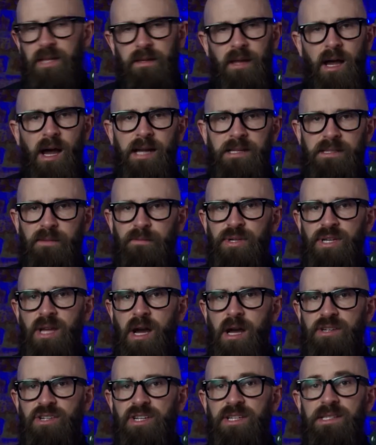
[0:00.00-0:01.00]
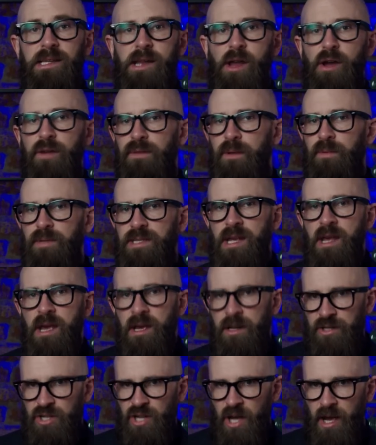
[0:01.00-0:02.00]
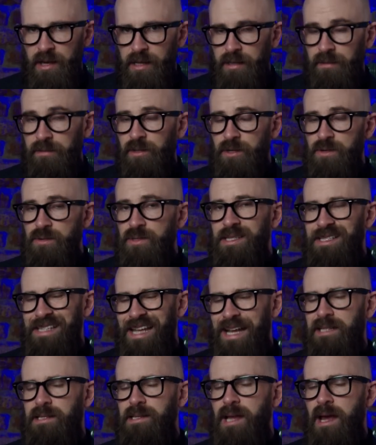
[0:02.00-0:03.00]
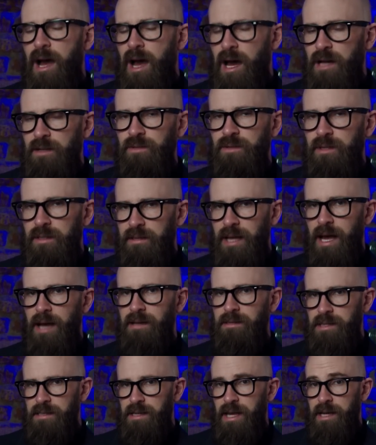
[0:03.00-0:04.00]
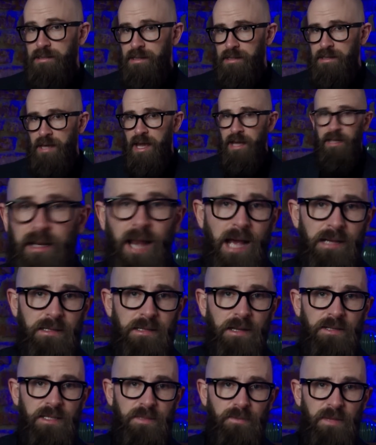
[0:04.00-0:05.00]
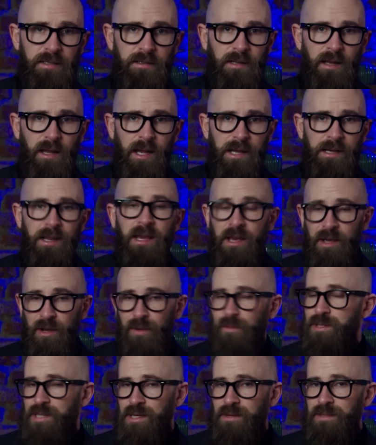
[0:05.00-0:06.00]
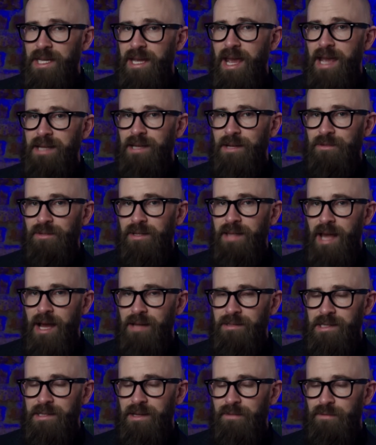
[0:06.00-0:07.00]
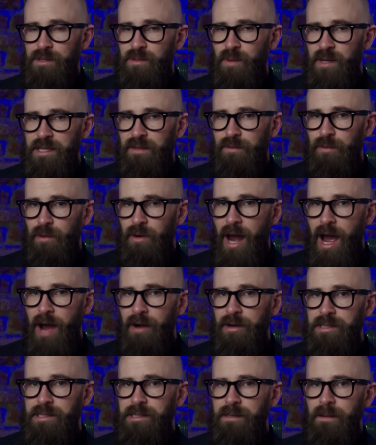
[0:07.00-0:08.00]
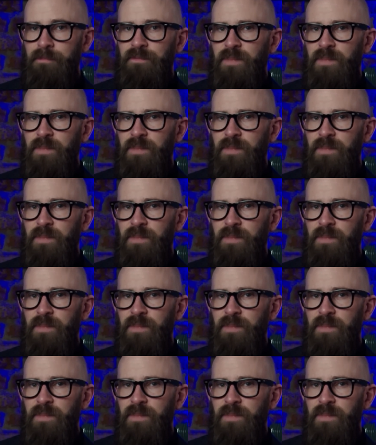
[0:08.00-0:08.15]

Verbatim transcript: At the height of production, Sanofi was churning through 600,000 eggs a day. GlaxoSmithKline was using 800,000 every 24 hours.